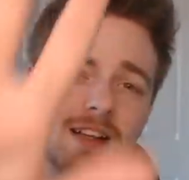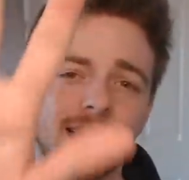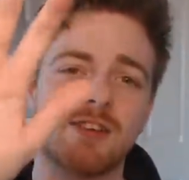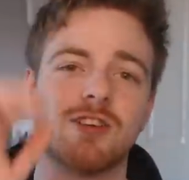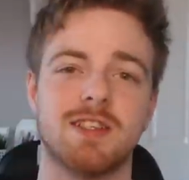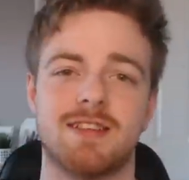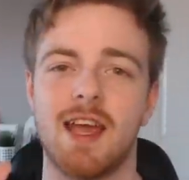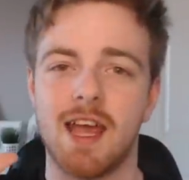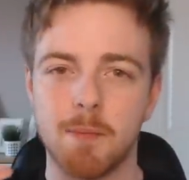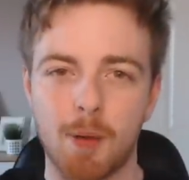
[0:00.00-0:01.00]
glitches
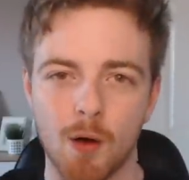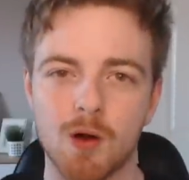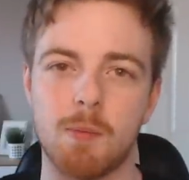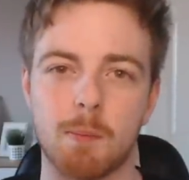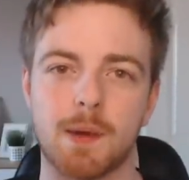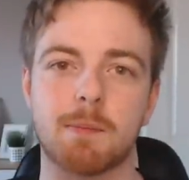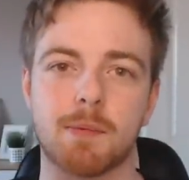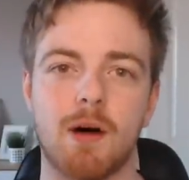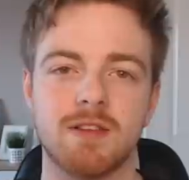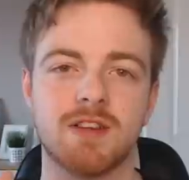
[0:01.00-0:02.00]
in Pokemon Brick
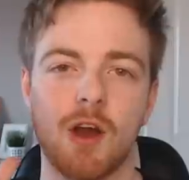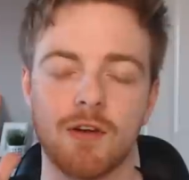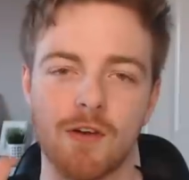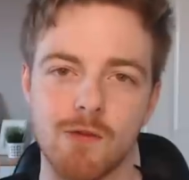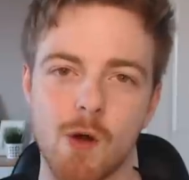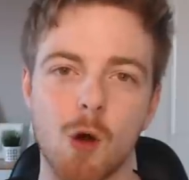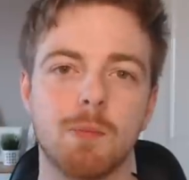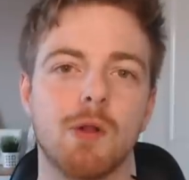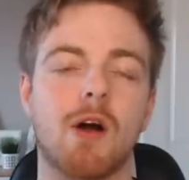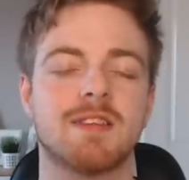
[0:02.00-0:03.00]
Bronze for
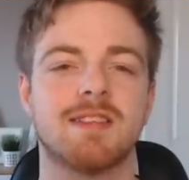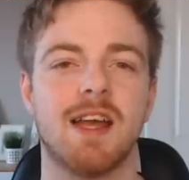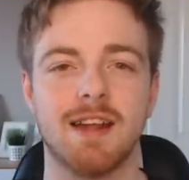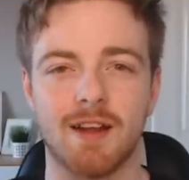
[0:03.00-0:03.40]
Roblox.